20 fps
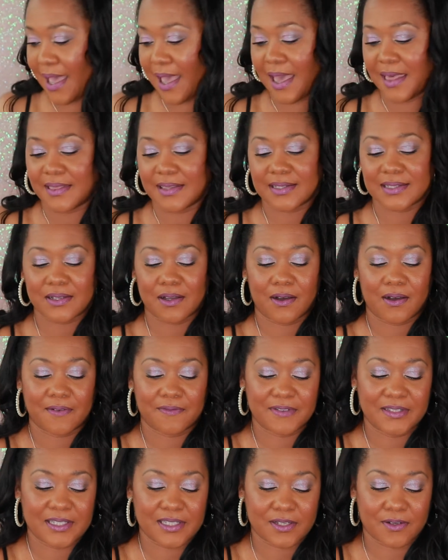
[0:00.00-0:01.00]
And this
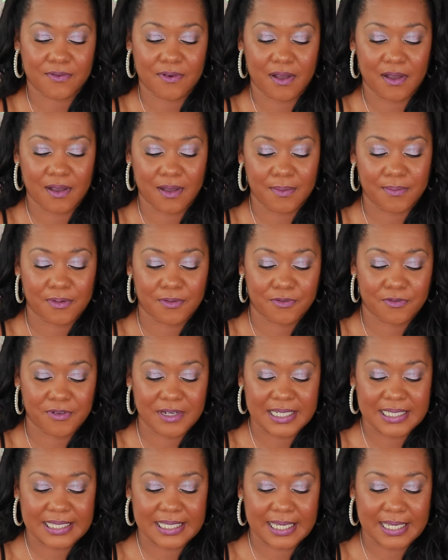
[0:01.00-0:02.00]
coffee scrub
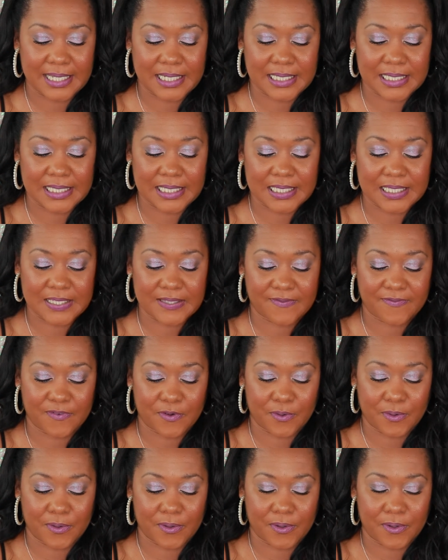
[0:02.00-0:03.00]
retails
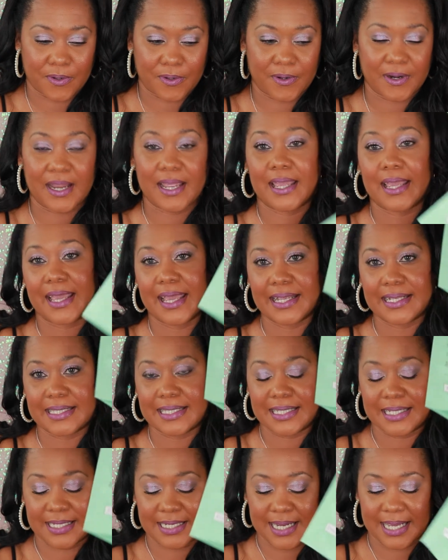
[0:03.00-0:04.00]
for
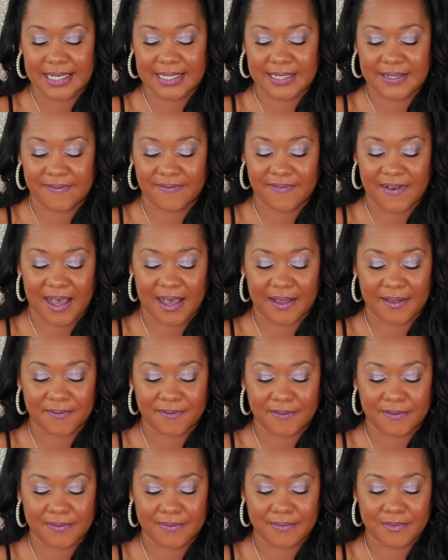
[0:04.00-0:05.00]
$18.95.
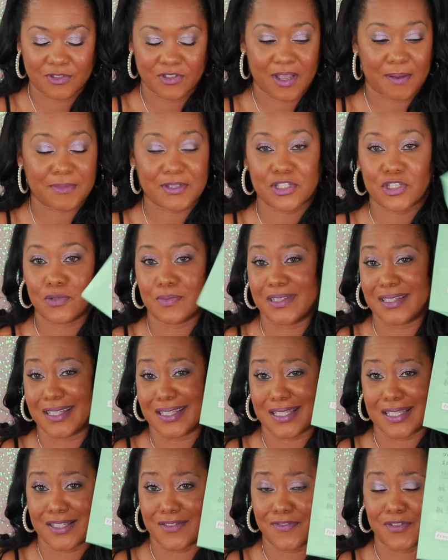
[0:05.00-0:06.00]
So I'm assuming
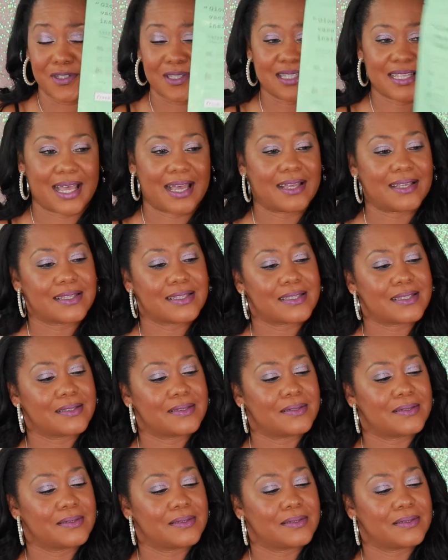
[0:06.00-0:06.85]
this is full size.